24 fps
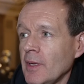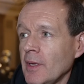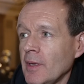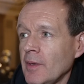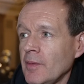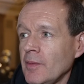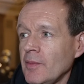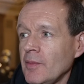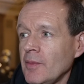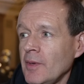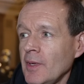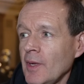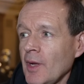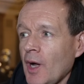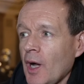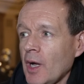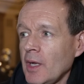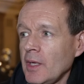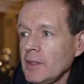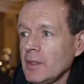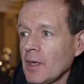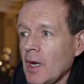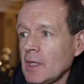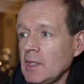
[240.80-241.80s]
and
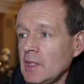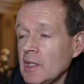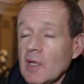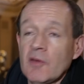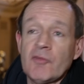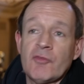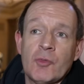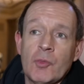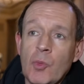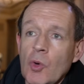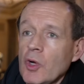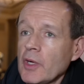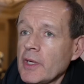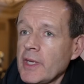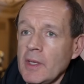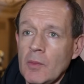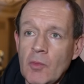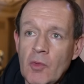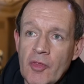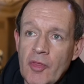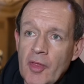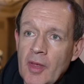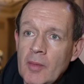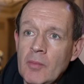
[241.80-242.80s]
I I loved
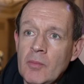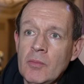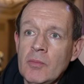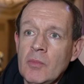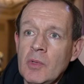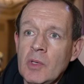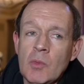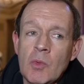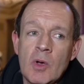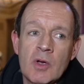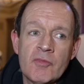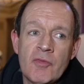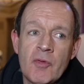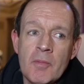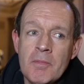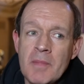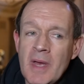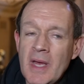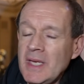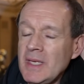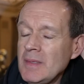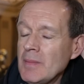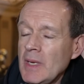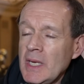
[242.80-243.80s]
working with him. We worked for
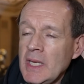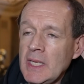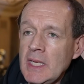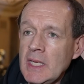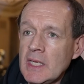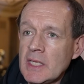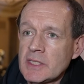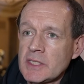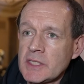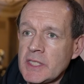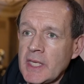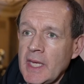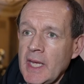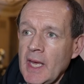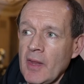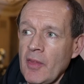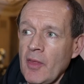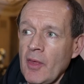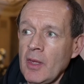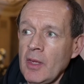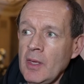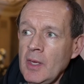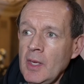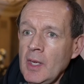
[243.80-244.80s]
many, many years
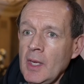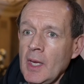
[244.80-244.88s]
together.